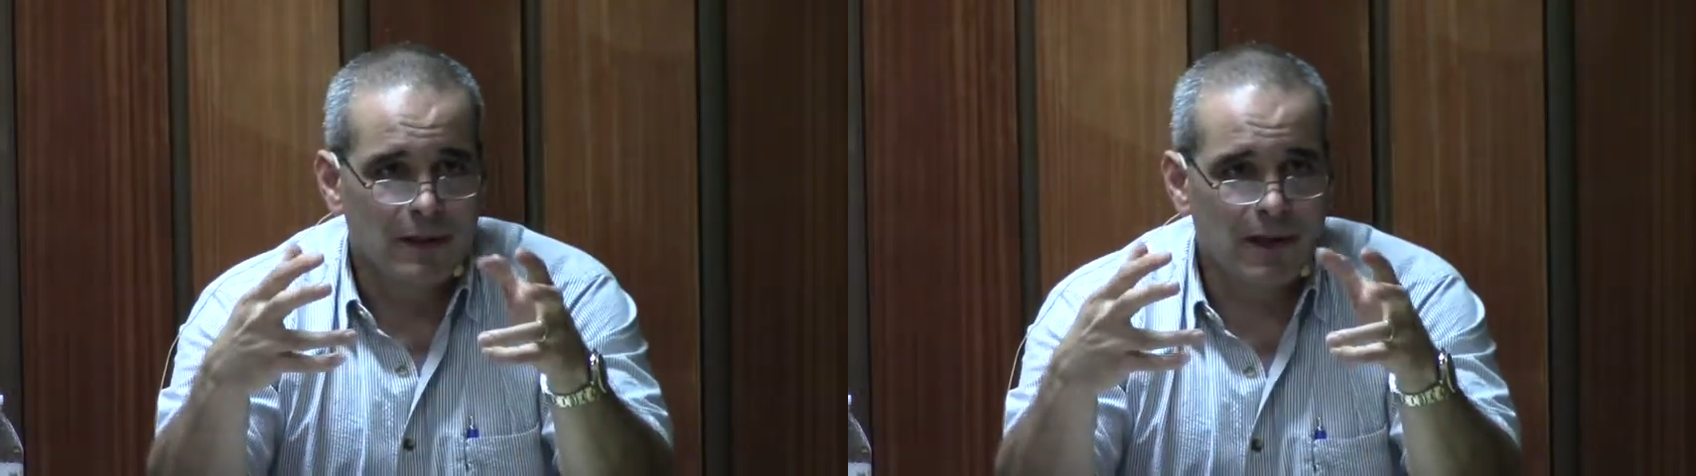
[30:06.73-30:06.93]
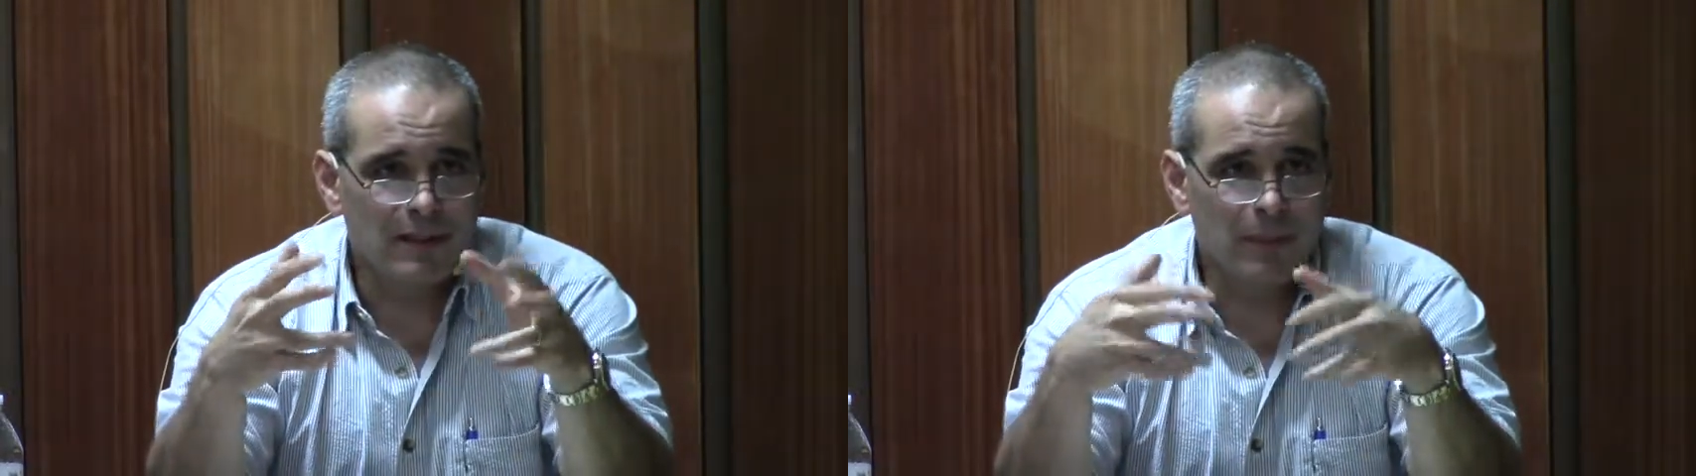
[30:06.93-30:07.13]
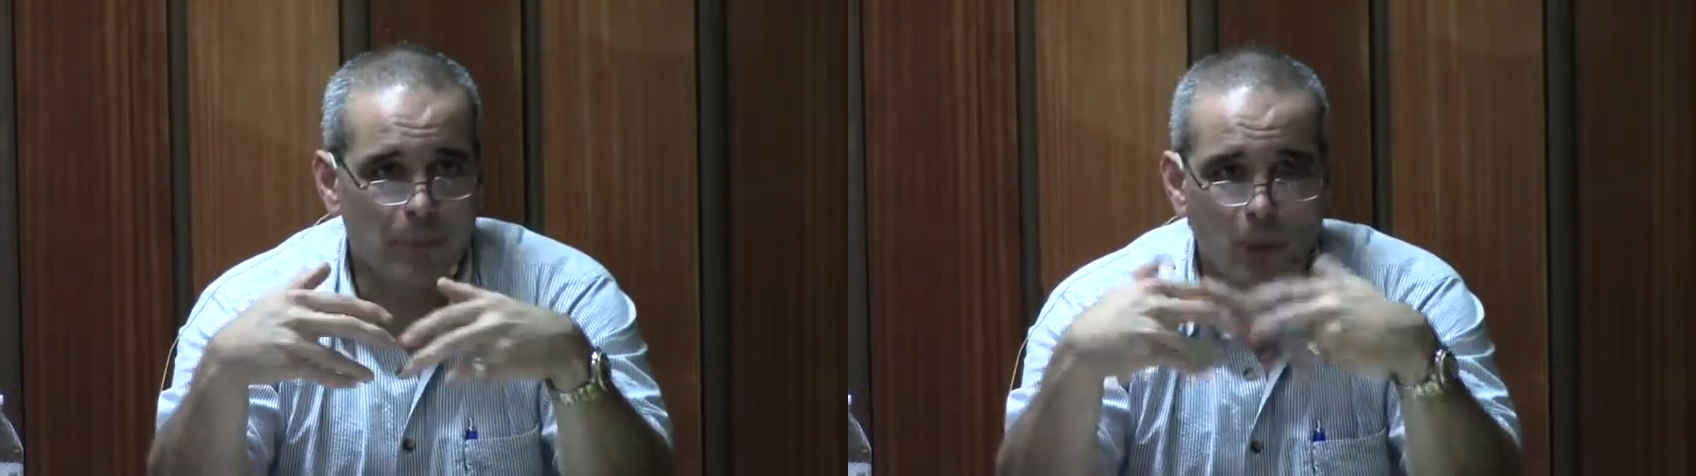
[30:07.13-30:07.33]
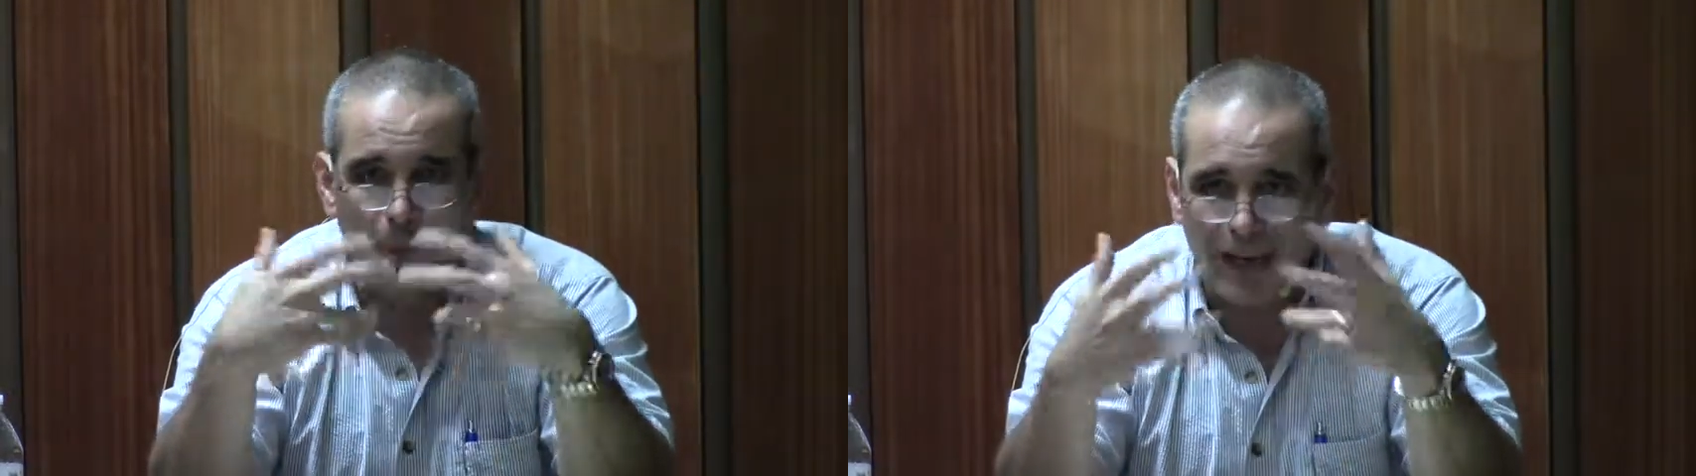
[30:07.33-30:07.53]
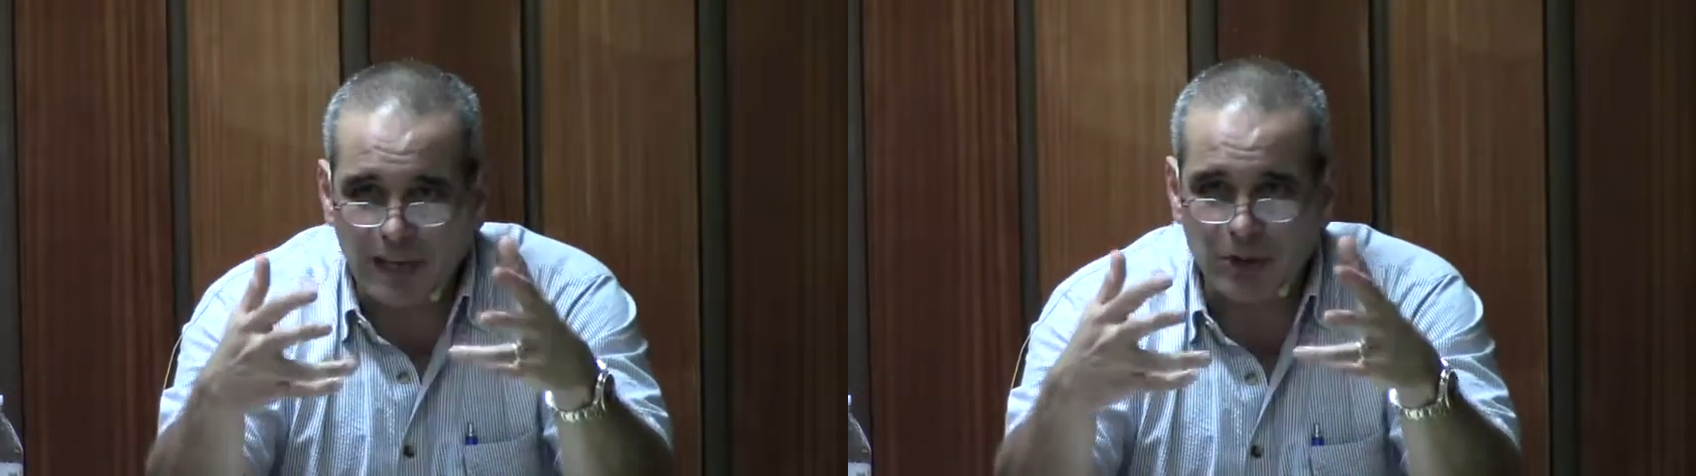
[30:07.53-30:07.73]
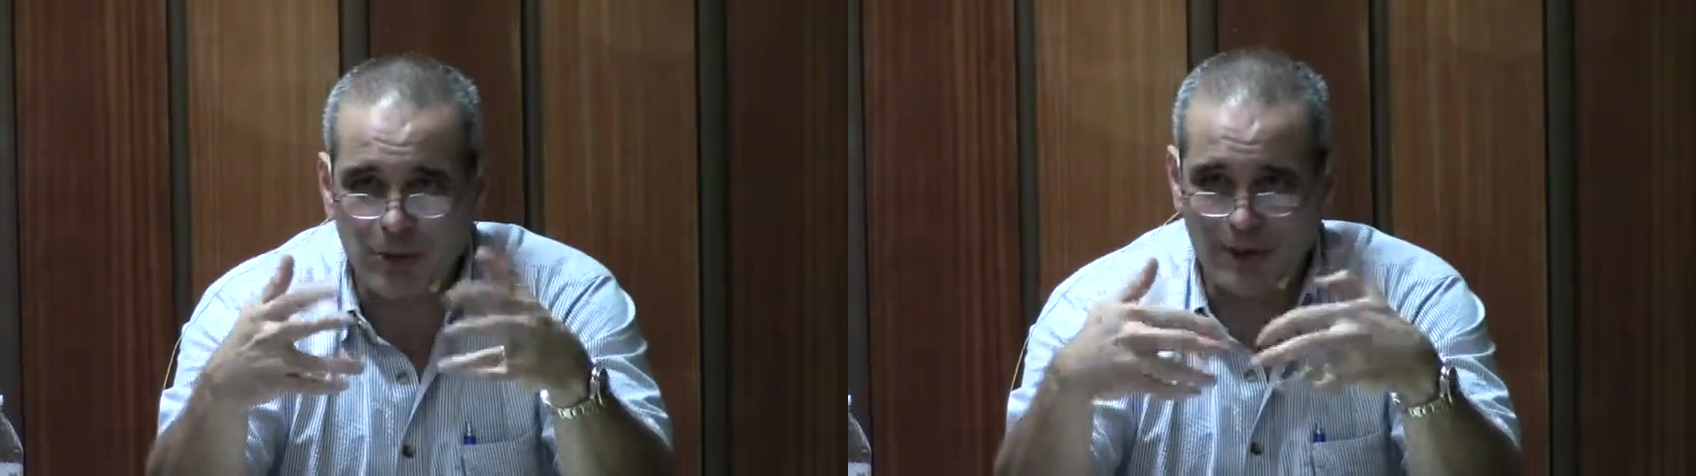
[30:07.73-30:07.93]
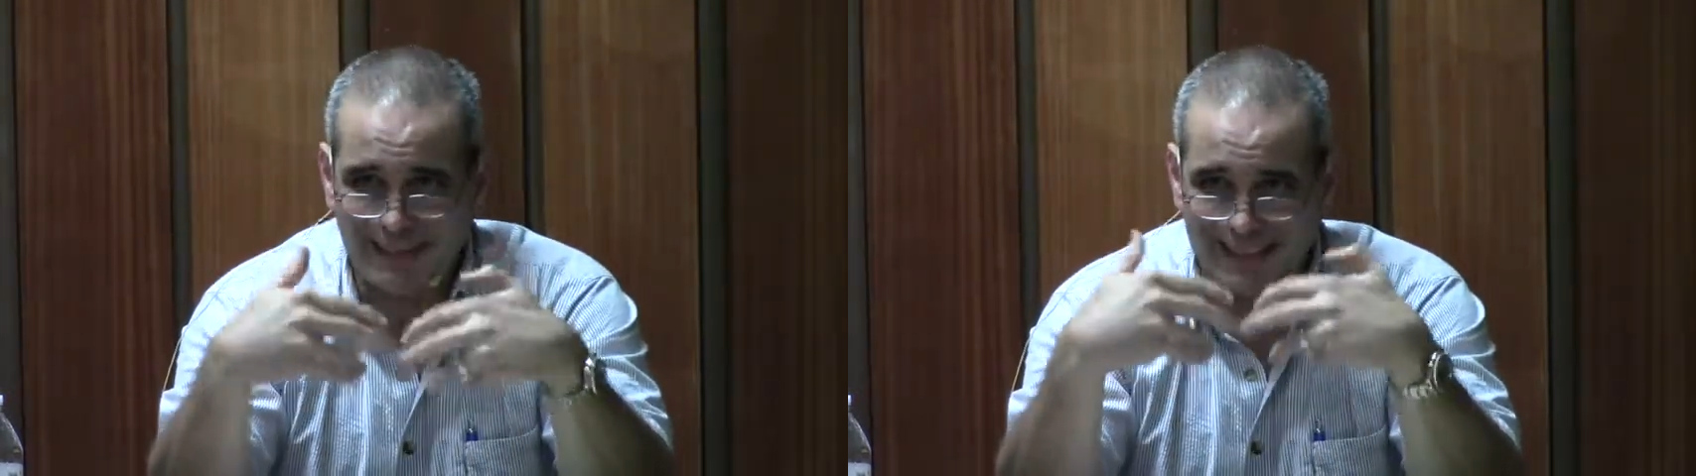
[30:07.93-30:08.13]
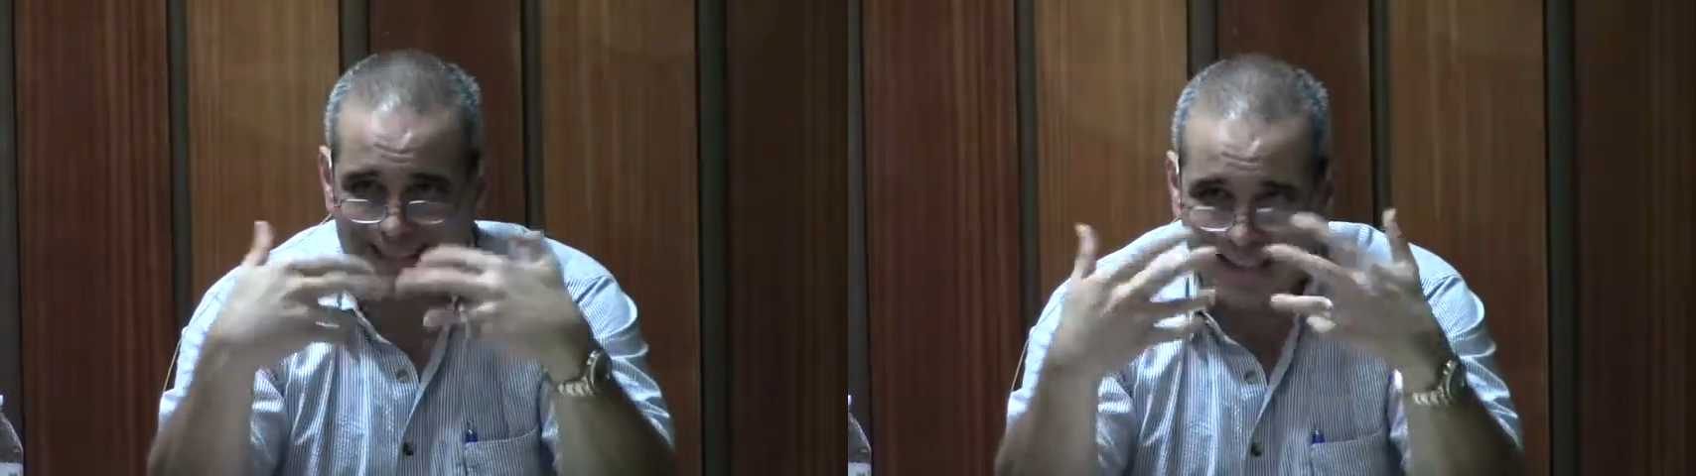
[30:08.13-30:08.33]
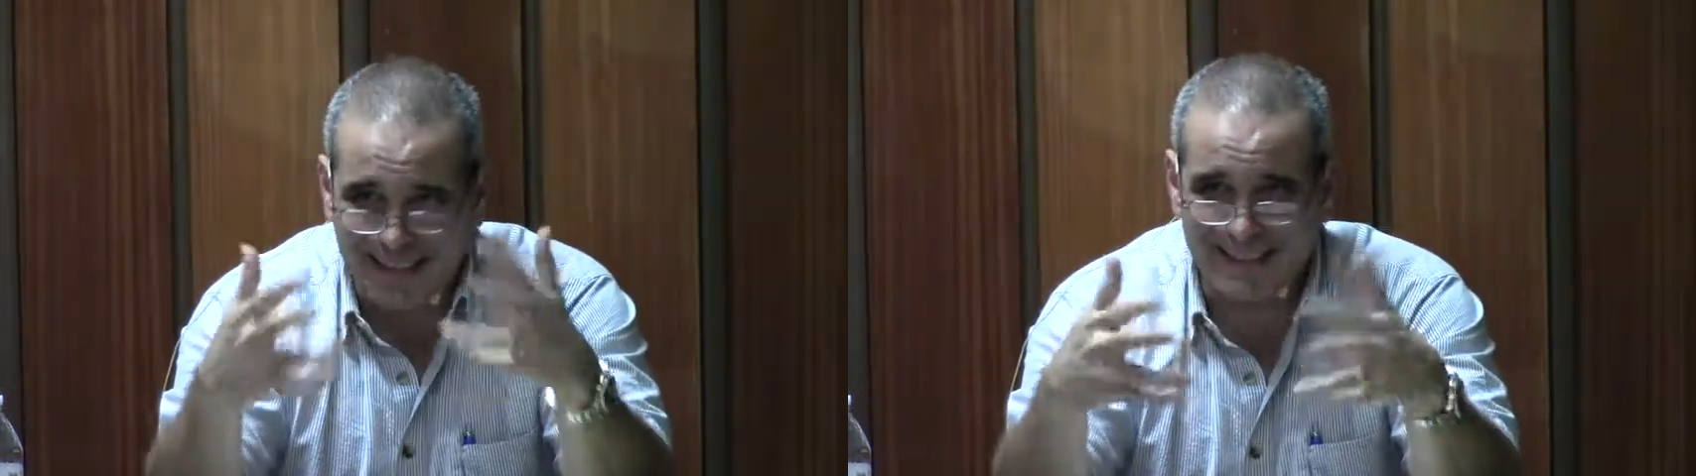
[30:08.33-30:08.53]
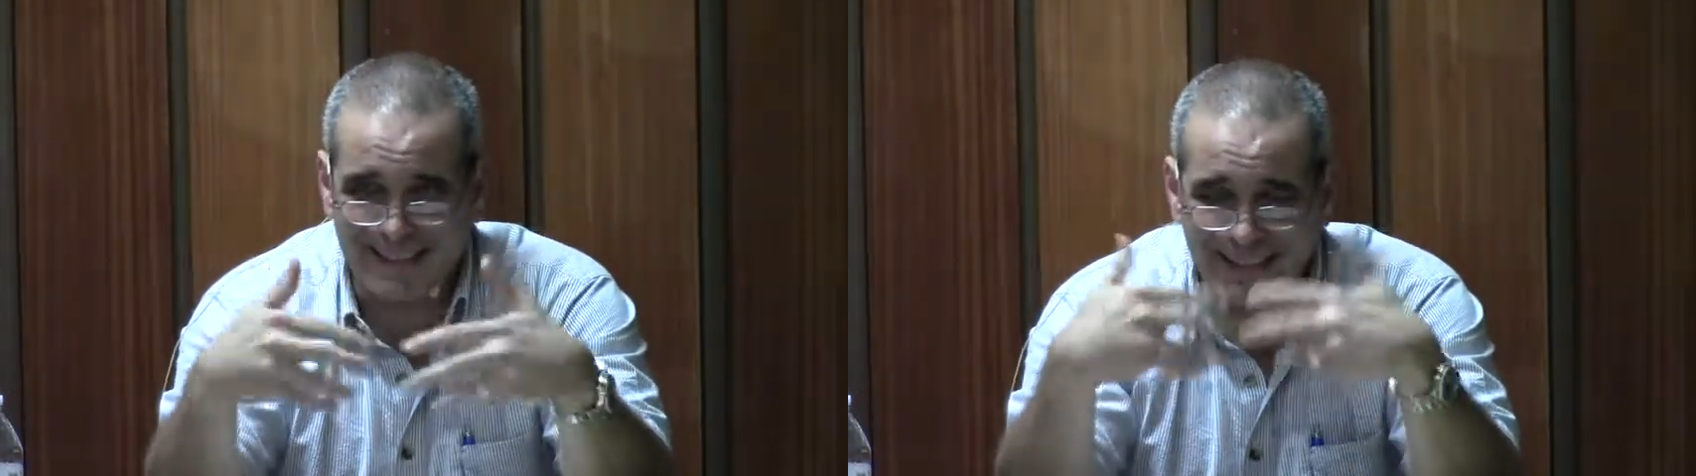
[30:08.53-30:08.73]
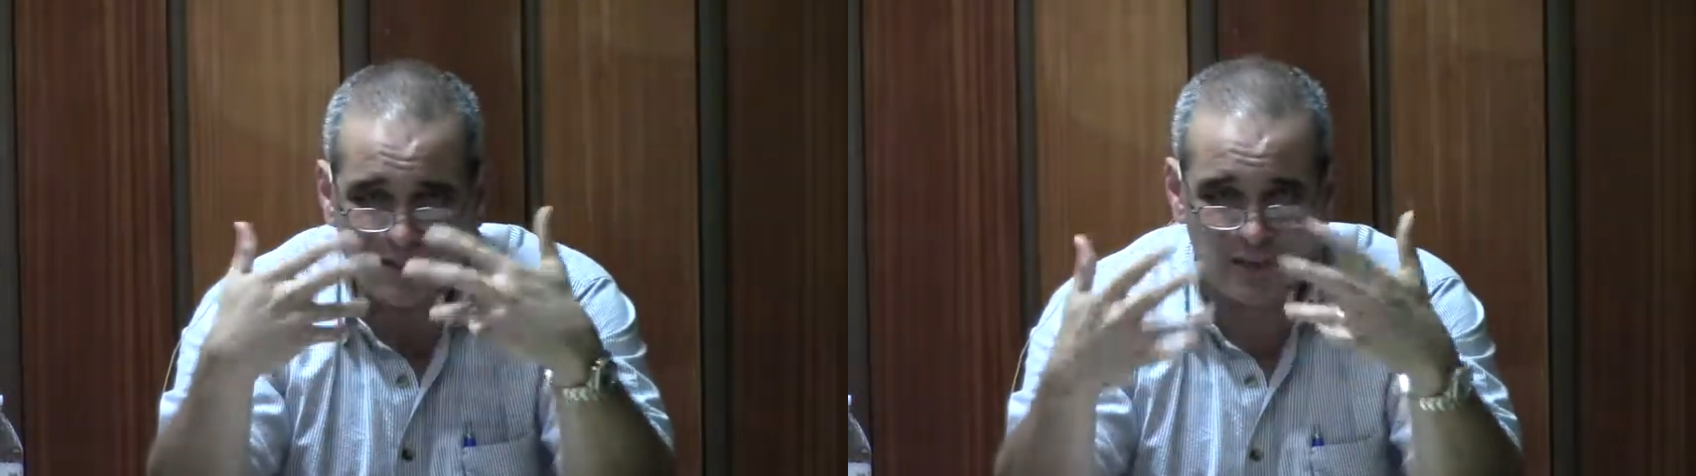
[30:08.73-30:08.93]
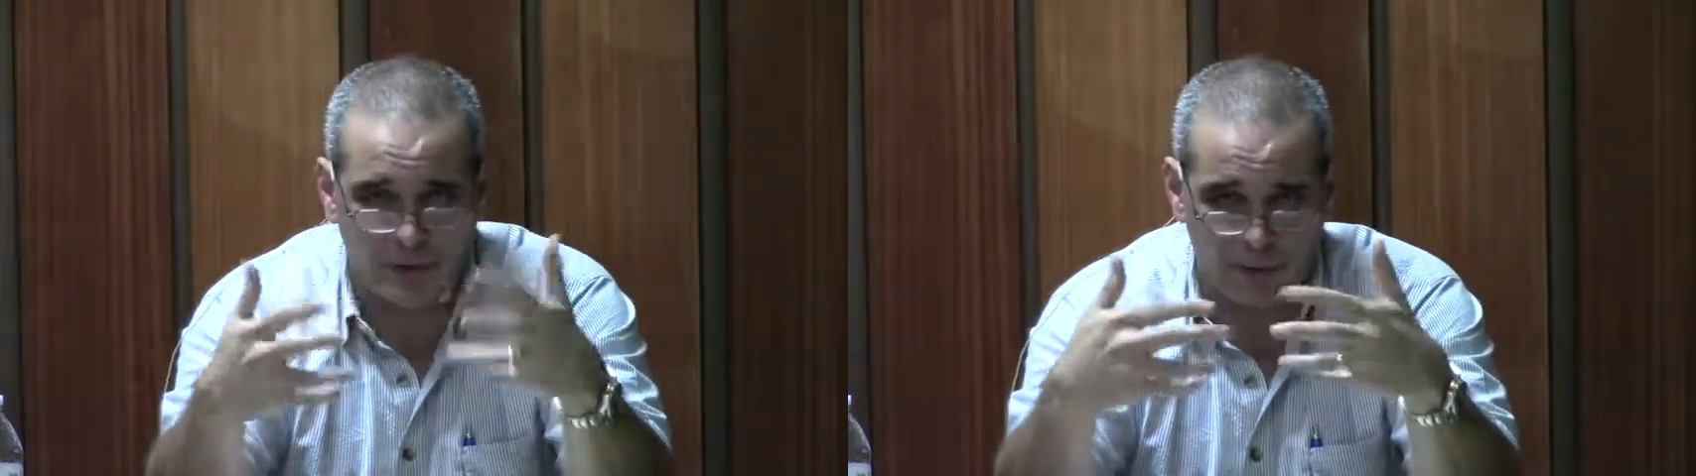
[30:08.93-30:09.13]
It's a probation, it's a testing